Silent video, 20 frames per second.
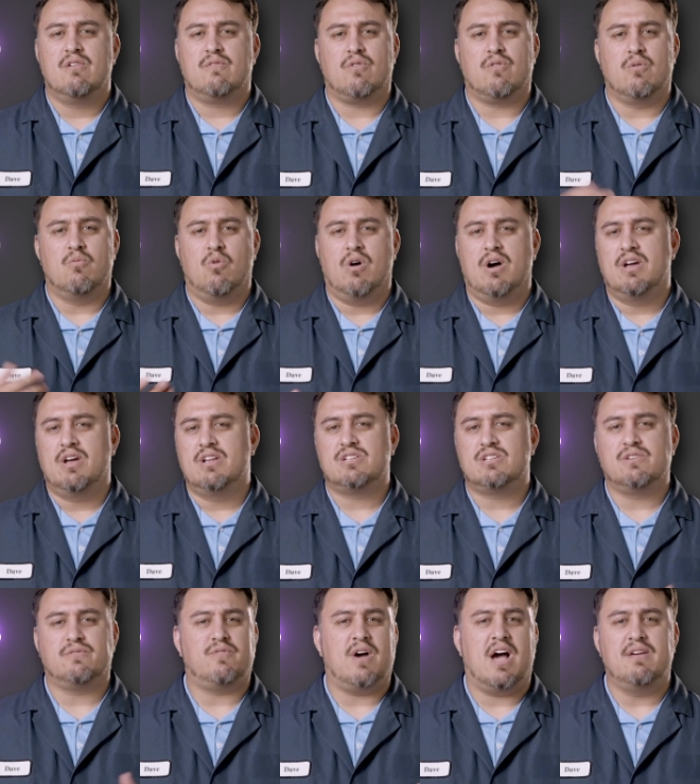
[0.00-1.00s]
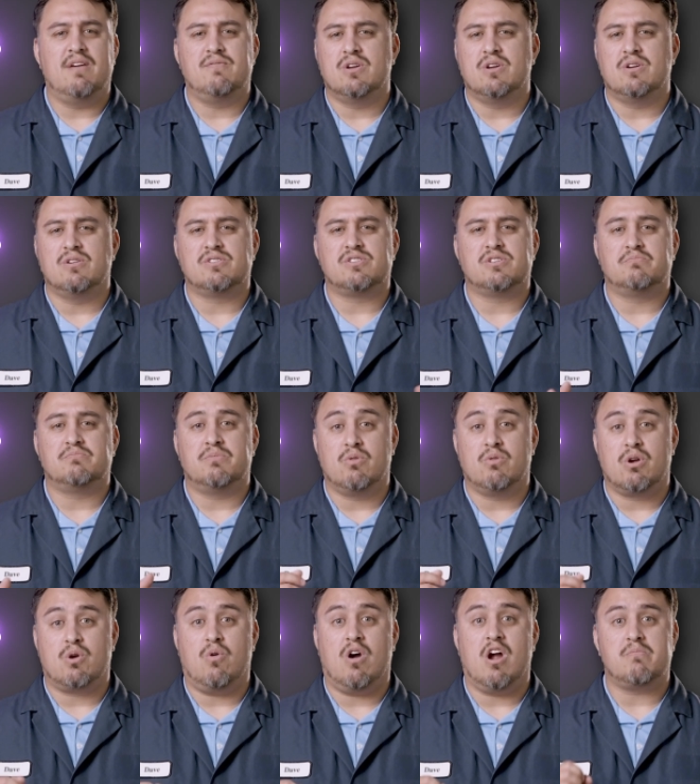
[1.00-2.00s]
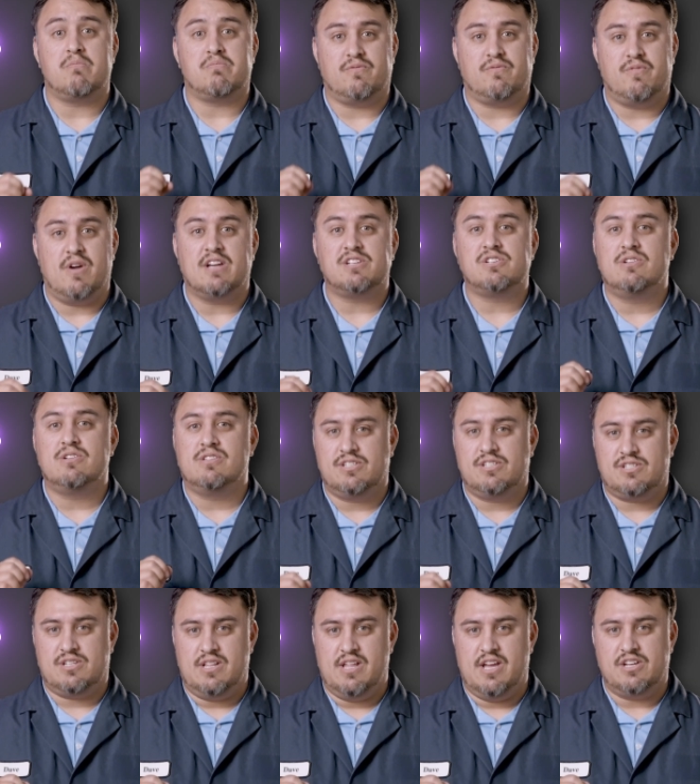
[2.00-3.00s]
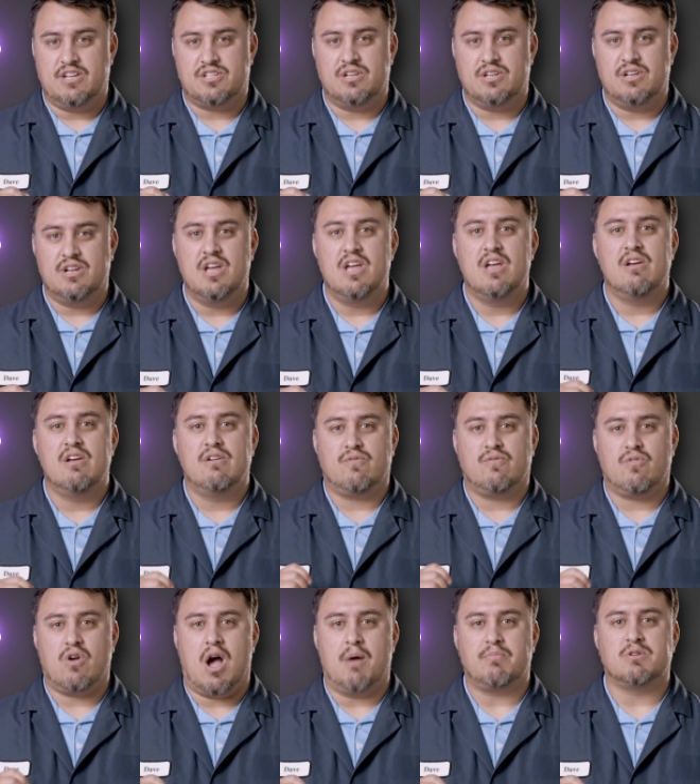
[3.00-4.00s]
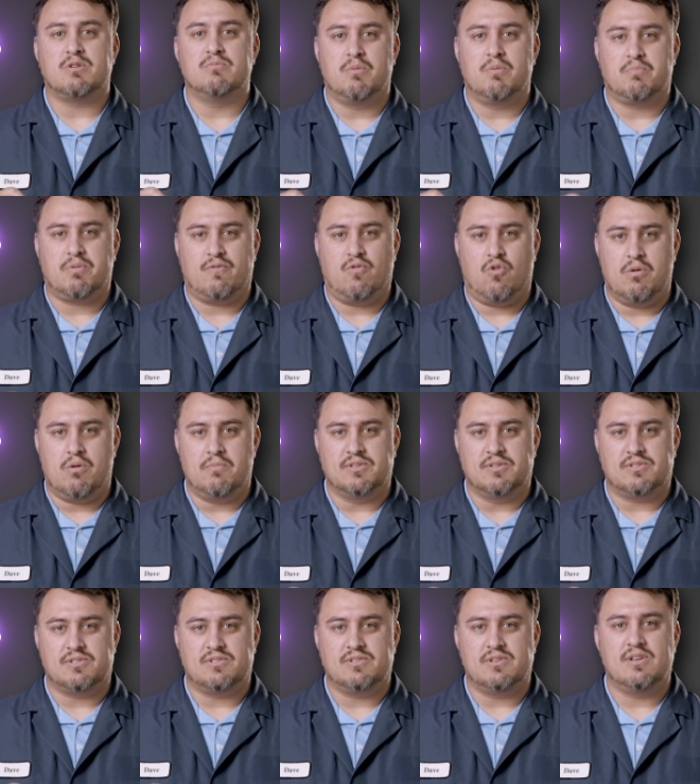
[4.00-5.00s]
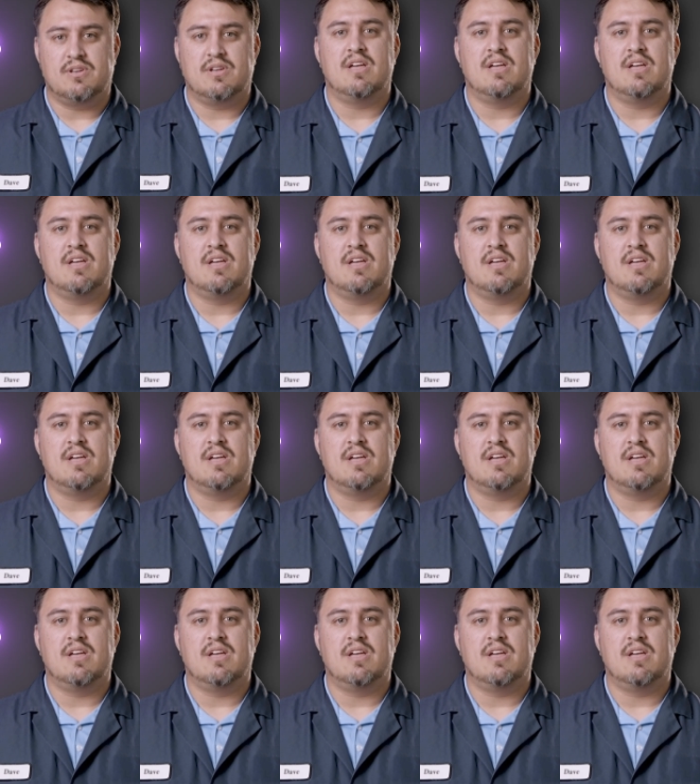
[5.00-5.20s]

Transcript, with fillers: from one to five years, but require professional installation for optimal performance.